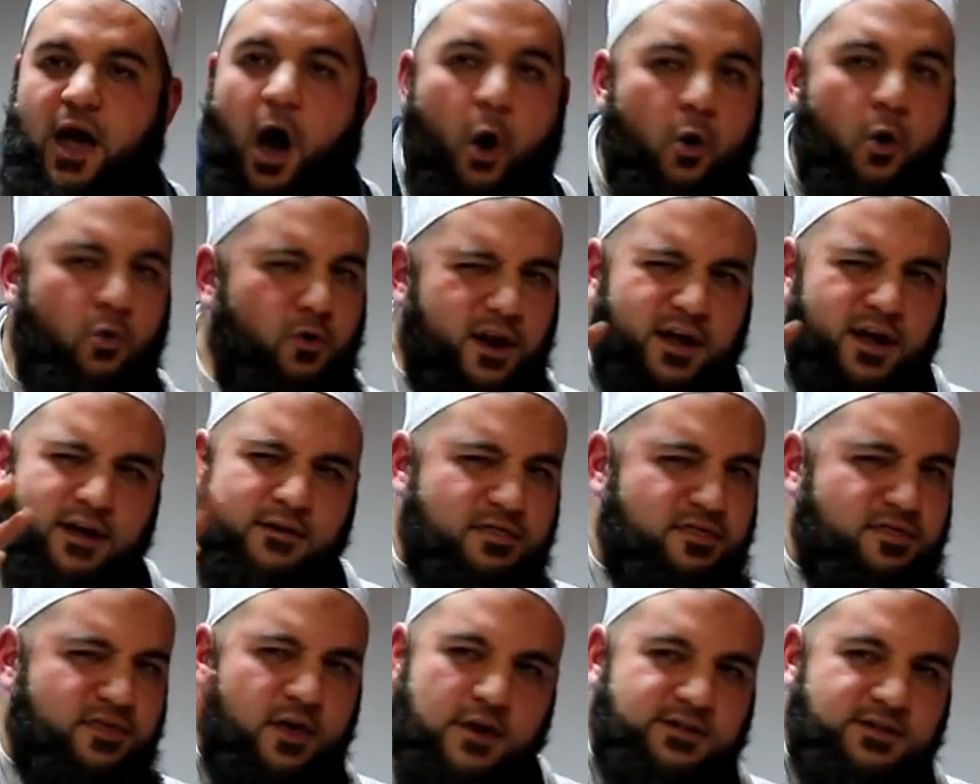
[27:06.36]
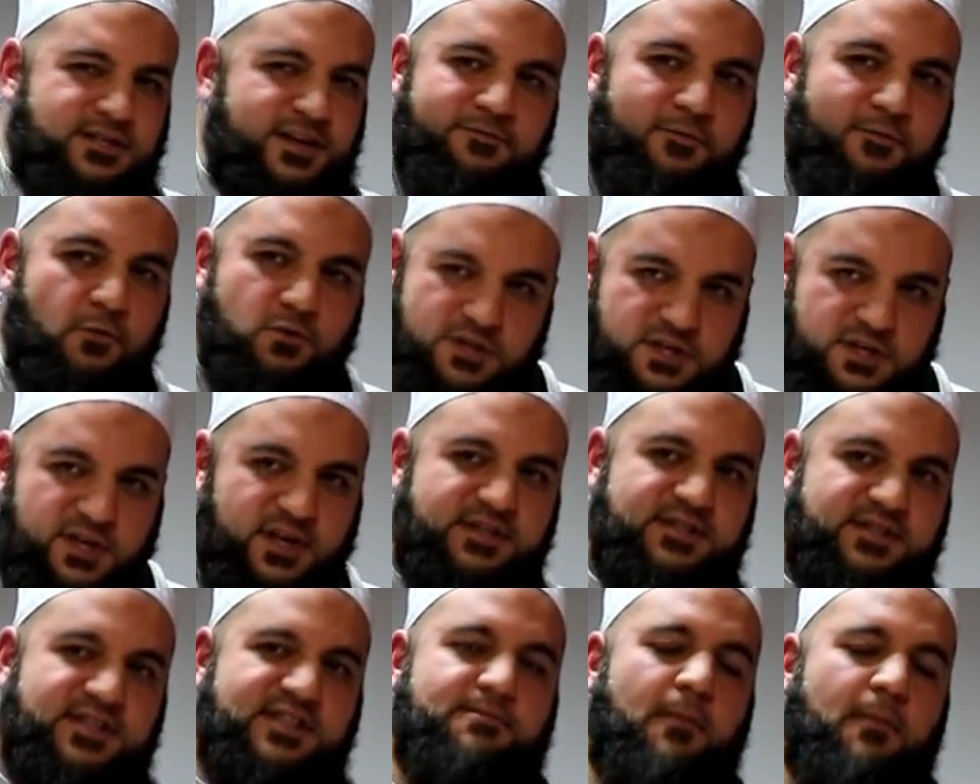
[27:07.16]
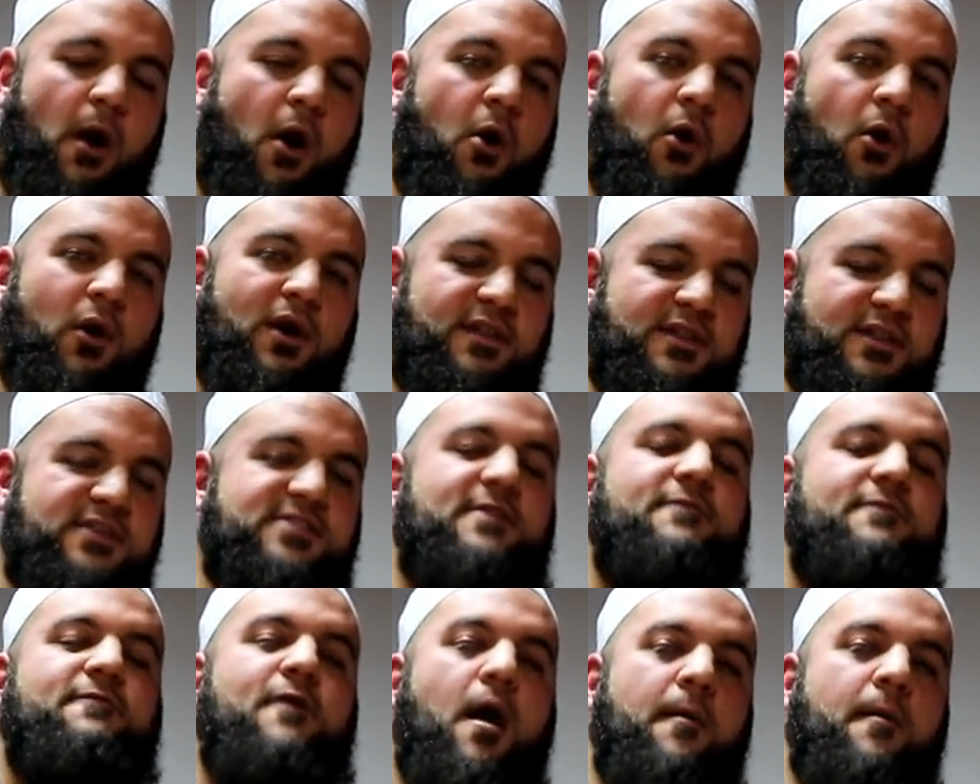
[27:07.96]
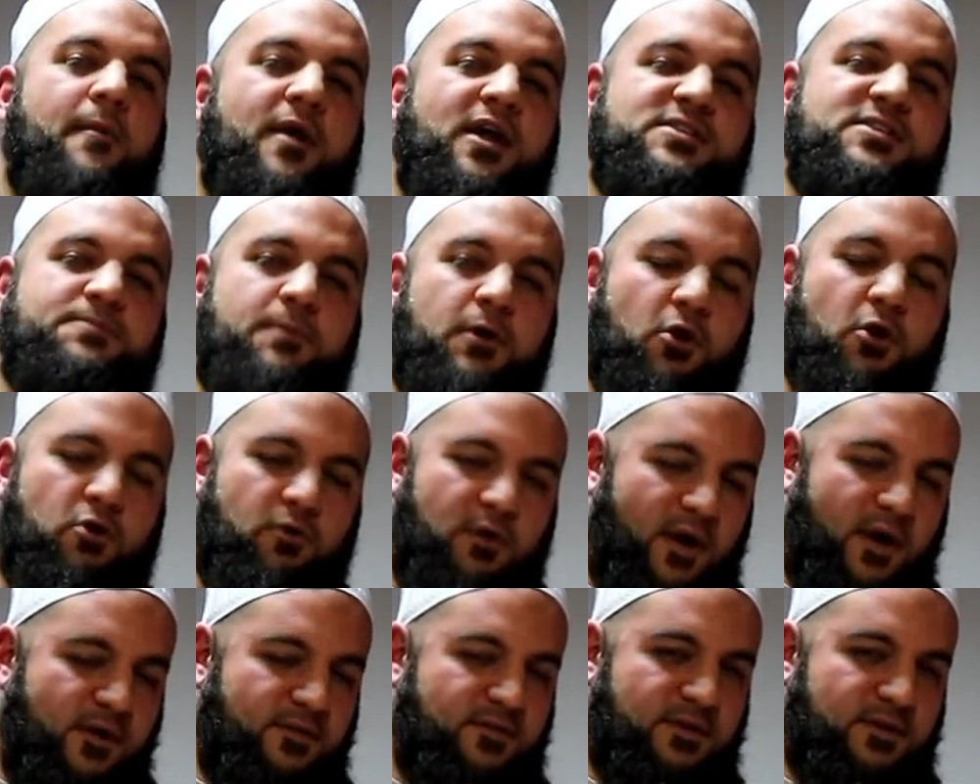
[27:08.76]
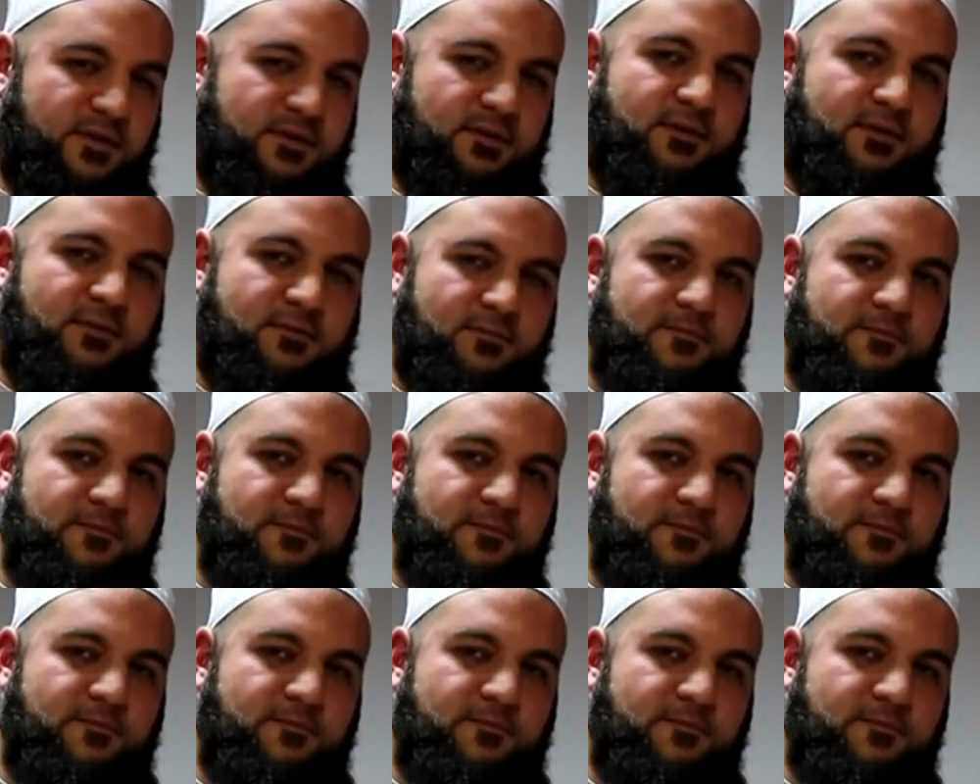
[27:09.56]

Only in 30, 40 years, this mahal and this environment has been created.